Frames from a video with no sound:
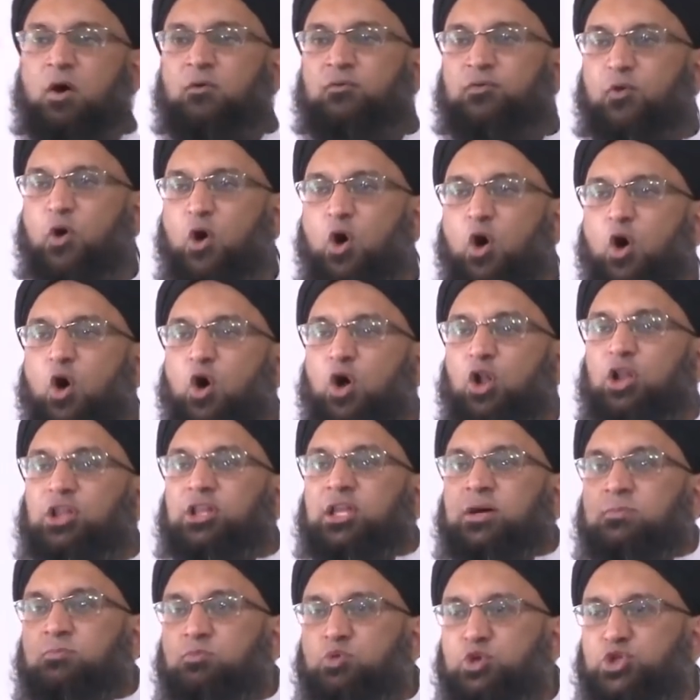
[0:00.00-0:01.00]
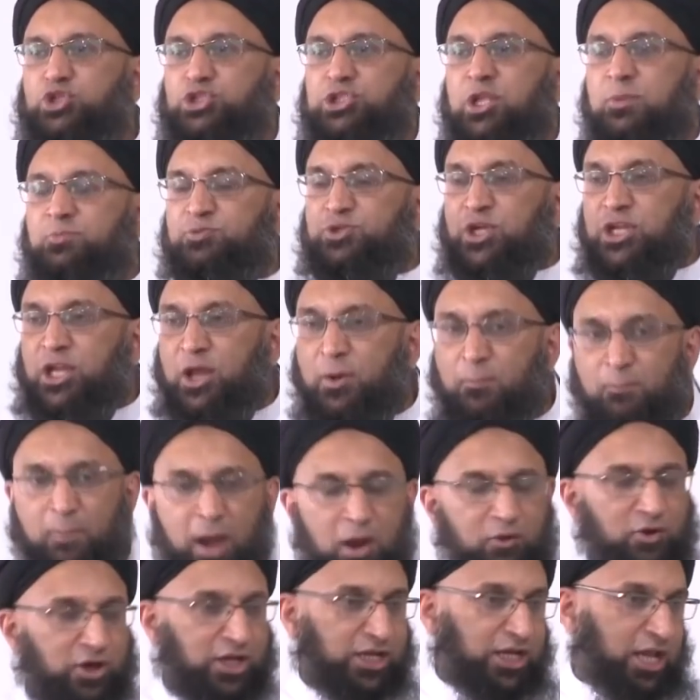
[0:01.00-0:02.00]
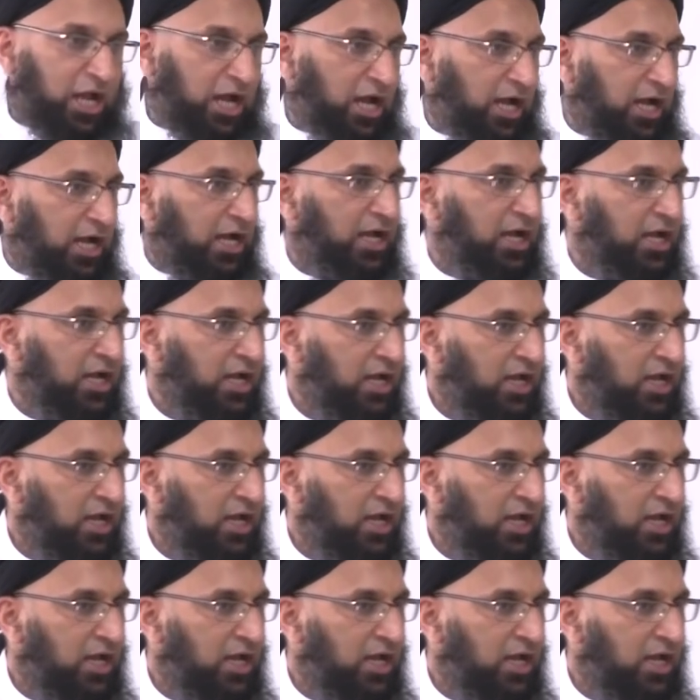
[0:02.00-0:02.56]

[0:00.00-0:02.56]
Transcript: of all the Muslims in America,